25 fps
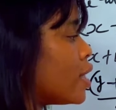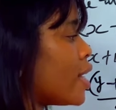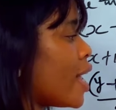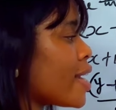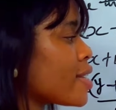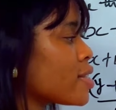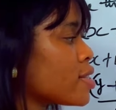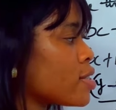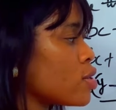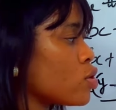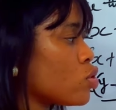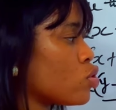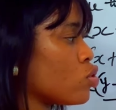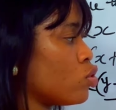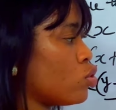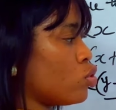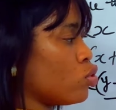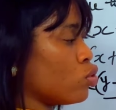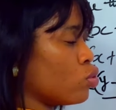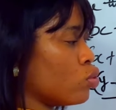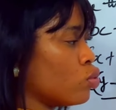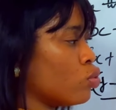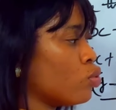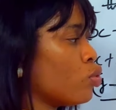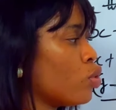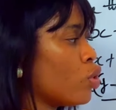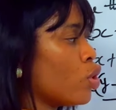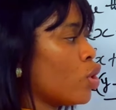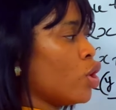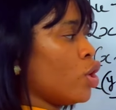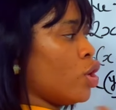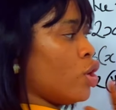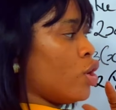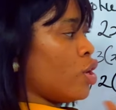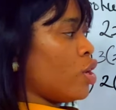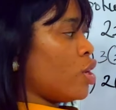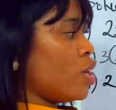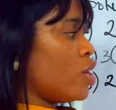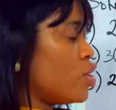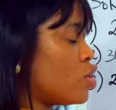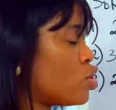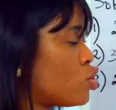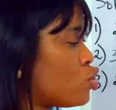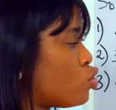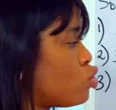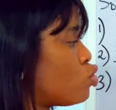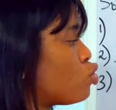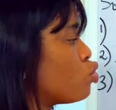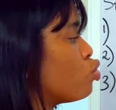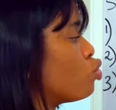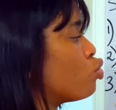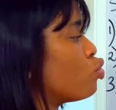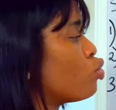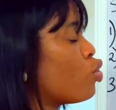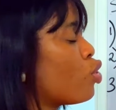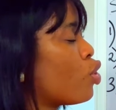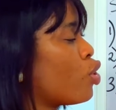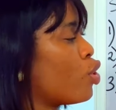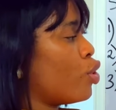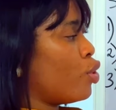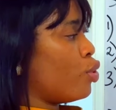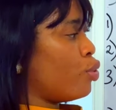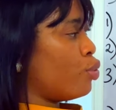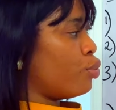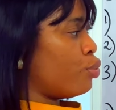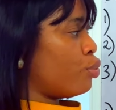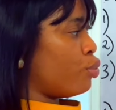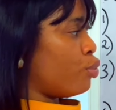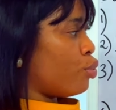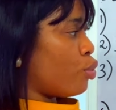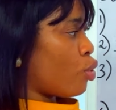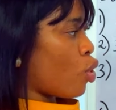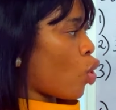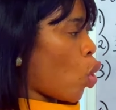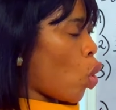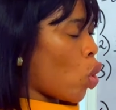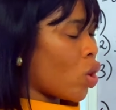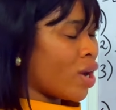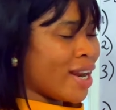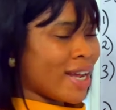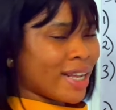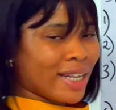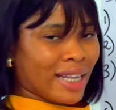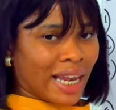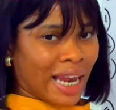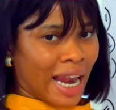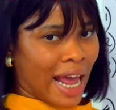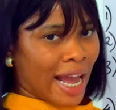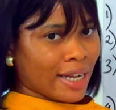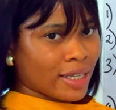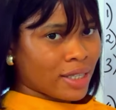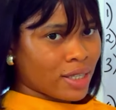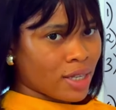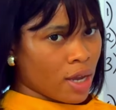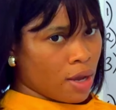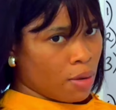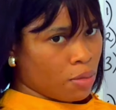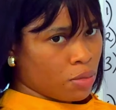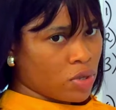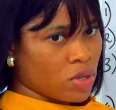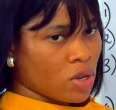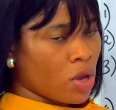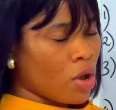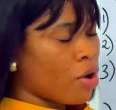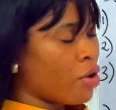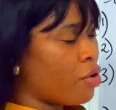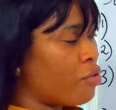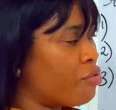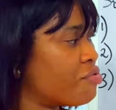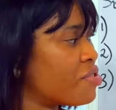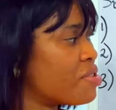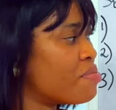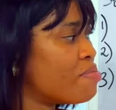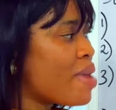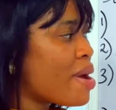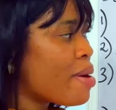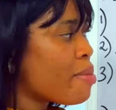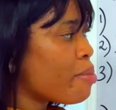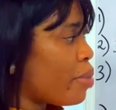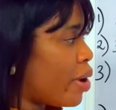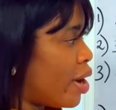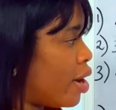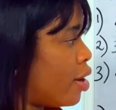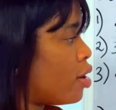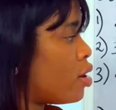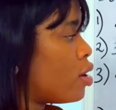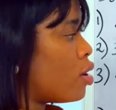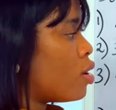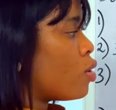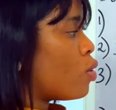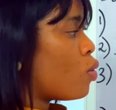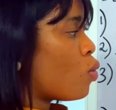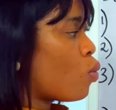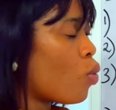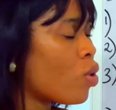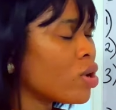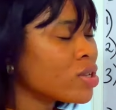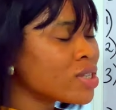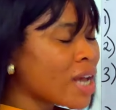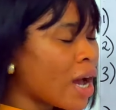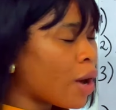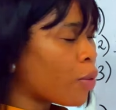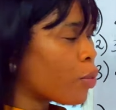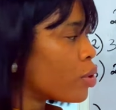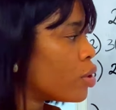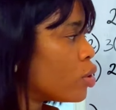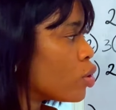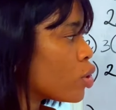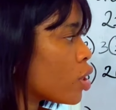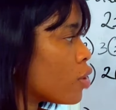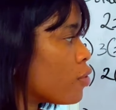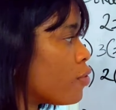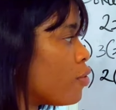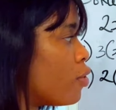next thing to do is to collect like terms. Remember, what are we looking